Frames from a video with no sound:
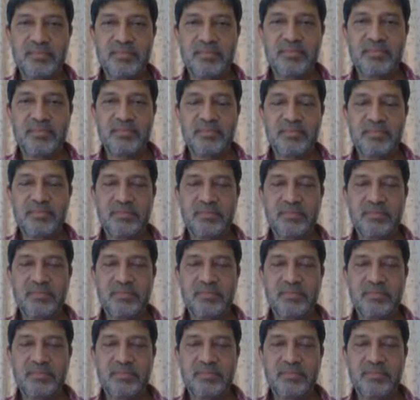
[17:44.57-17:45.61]

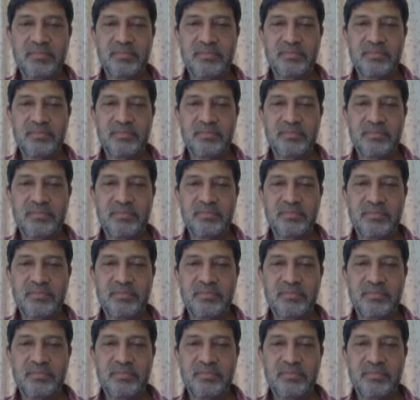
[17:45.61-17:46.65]

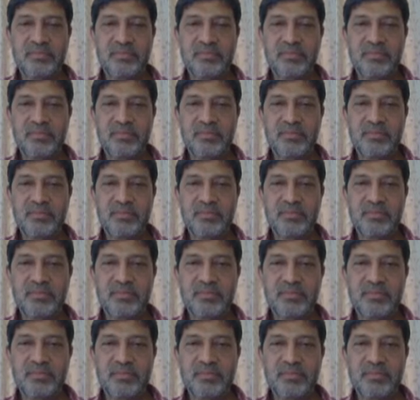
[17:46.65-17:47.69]

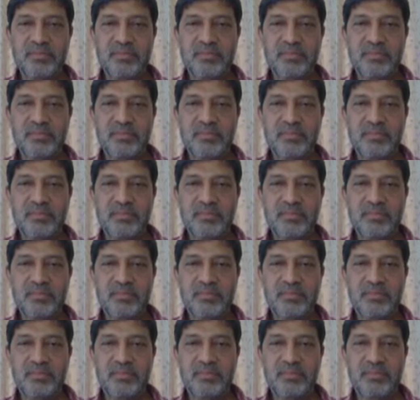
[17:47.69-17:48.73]

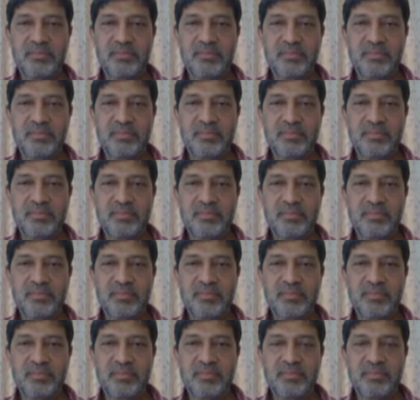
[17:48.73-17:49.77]

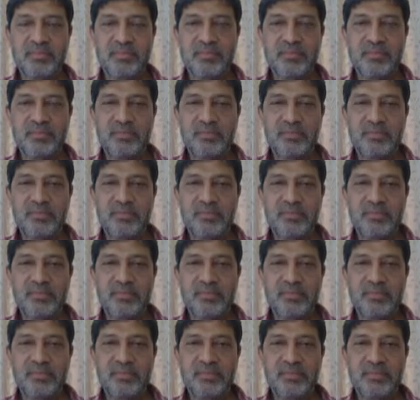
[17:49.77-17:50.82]

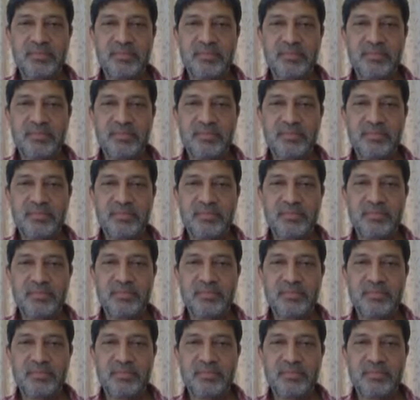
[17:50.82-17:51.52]
(not speaking)